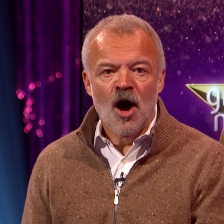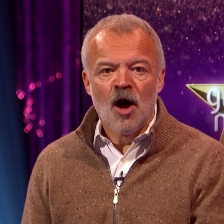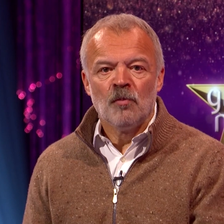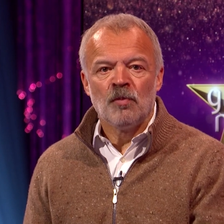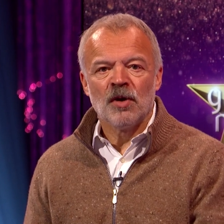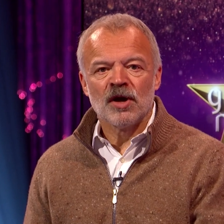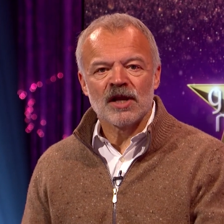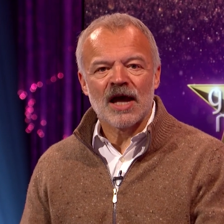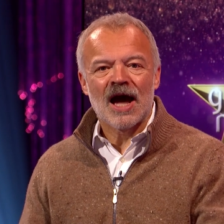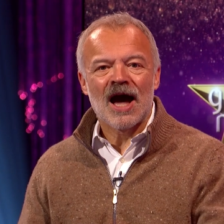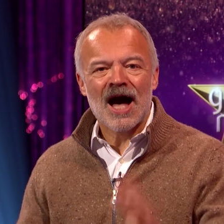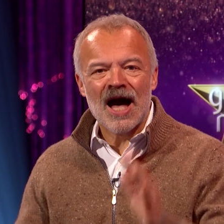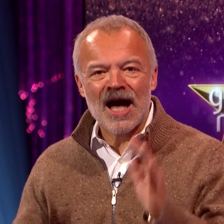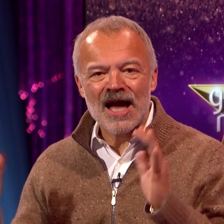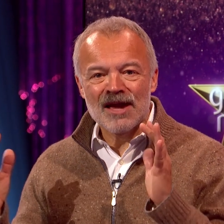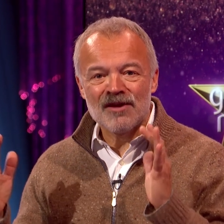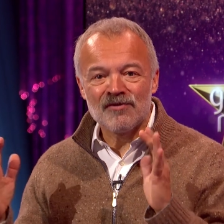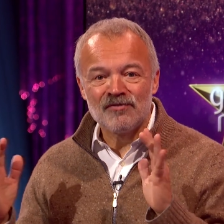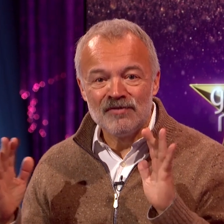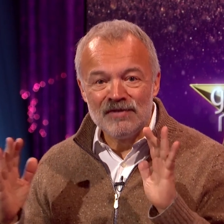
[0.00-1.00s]
but I
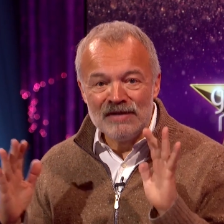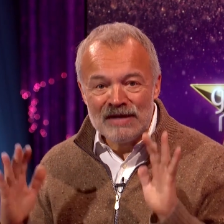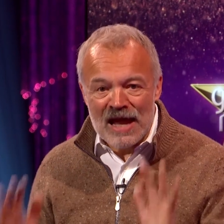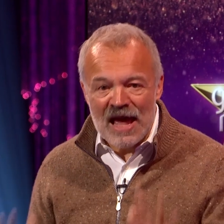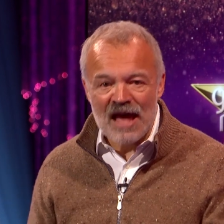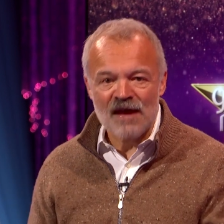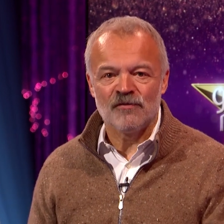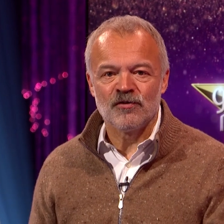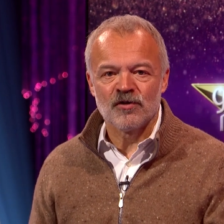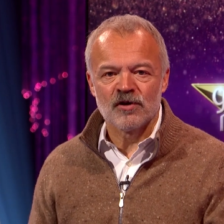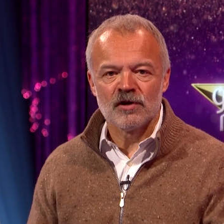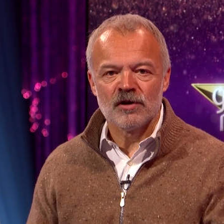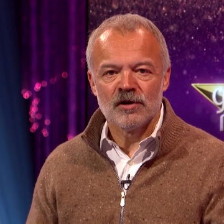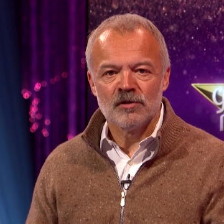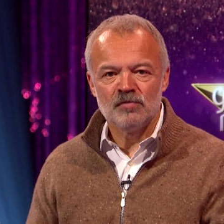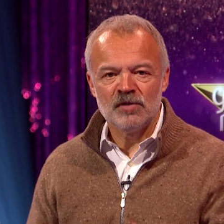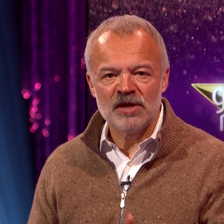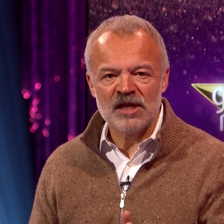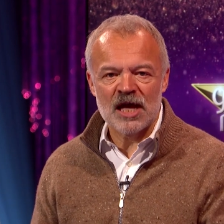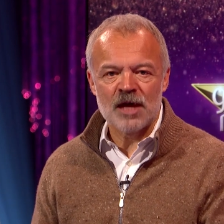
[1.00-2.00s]
have never
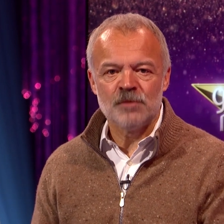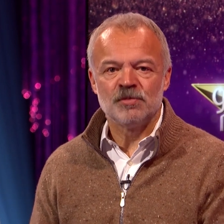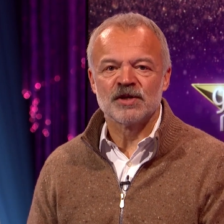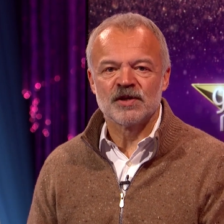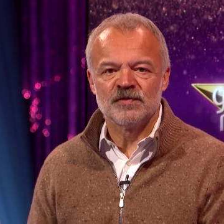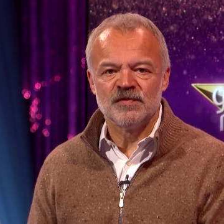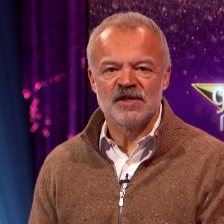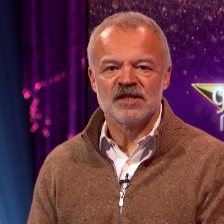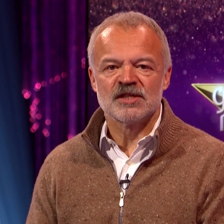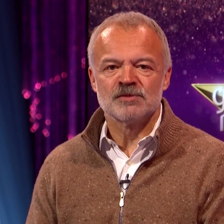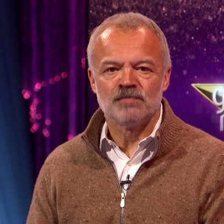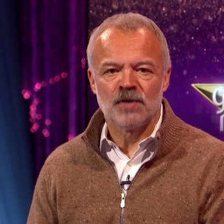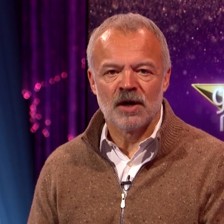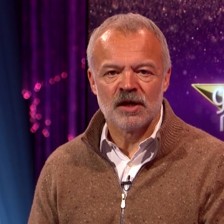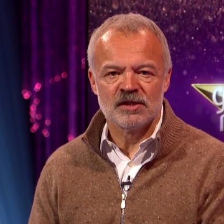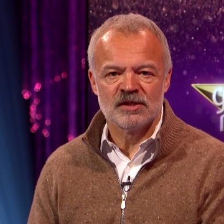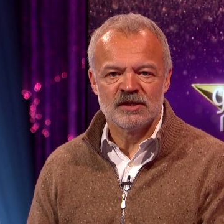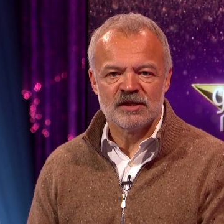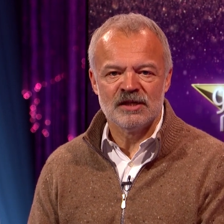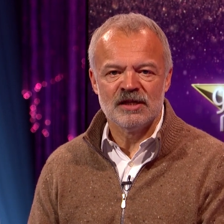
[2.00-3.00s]
been able to convince
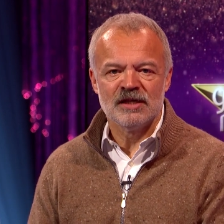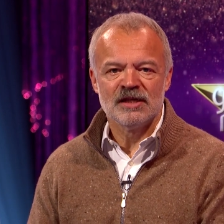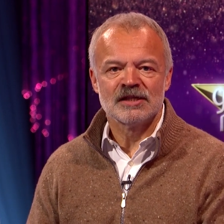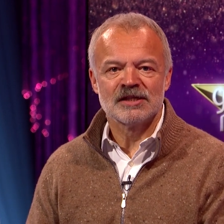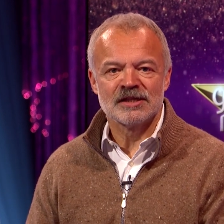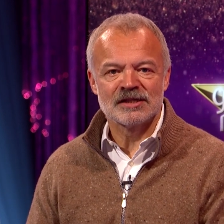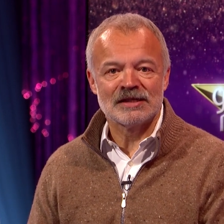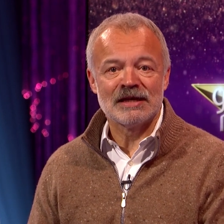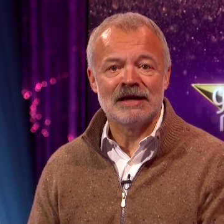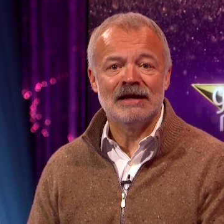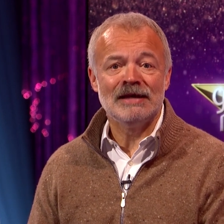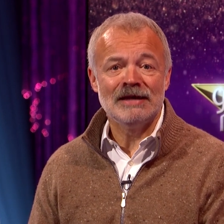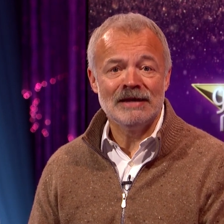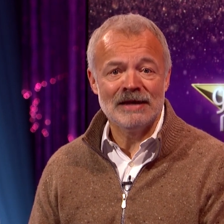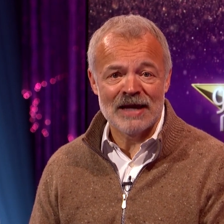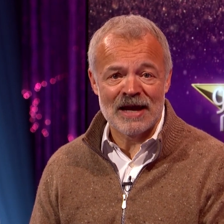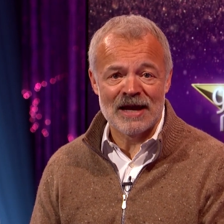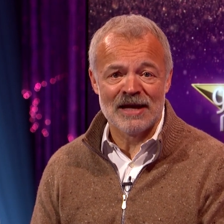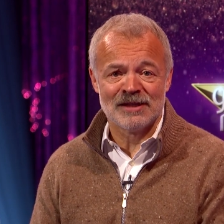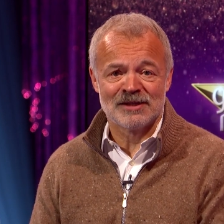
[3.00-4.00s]
Pudsey to say
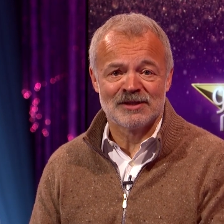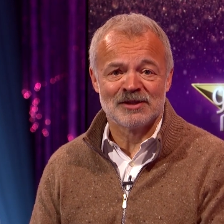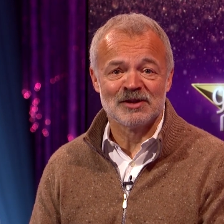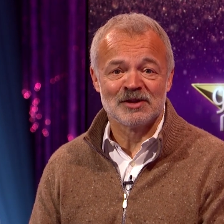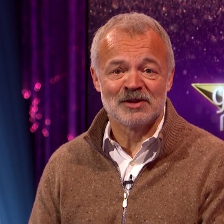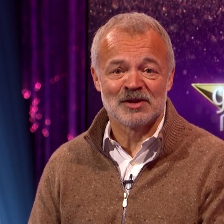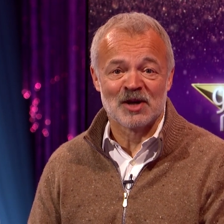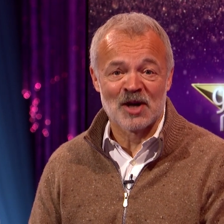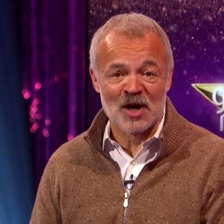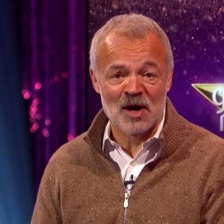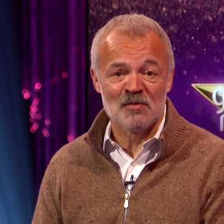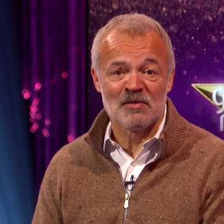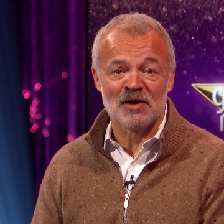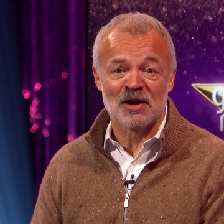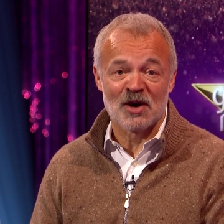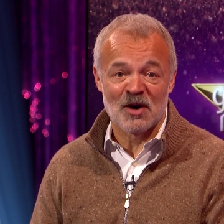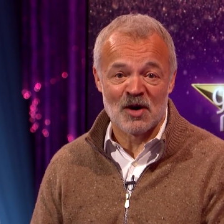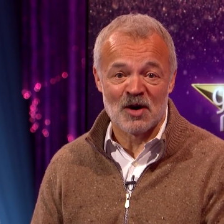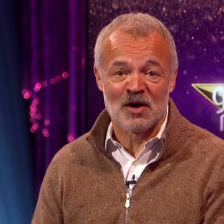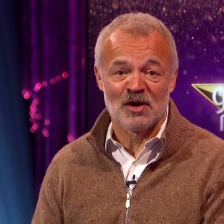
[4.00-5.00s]
yes to
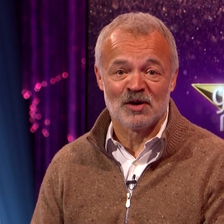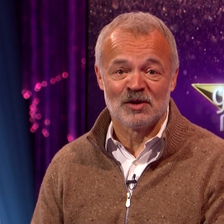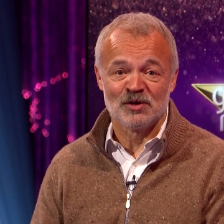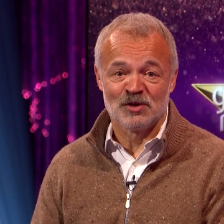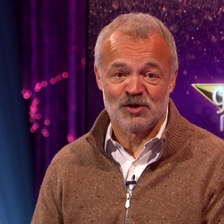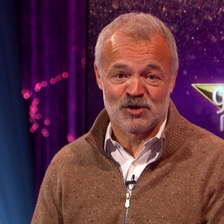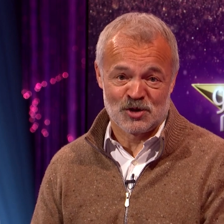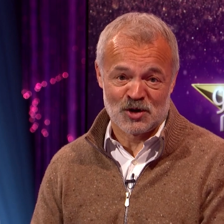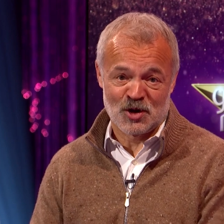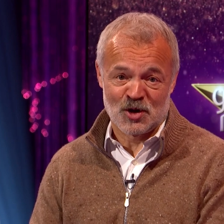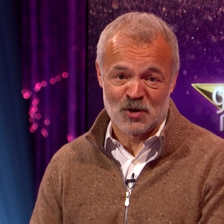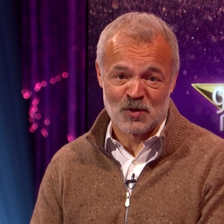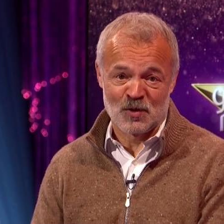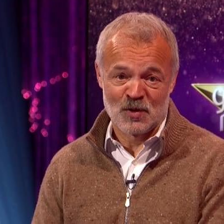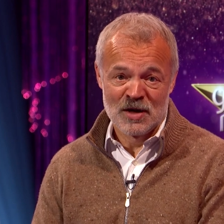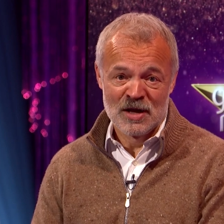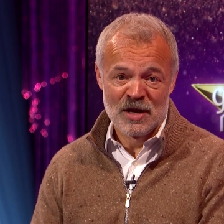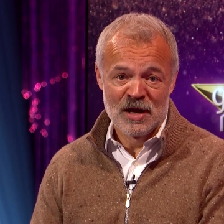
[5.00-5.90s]
coming on the show.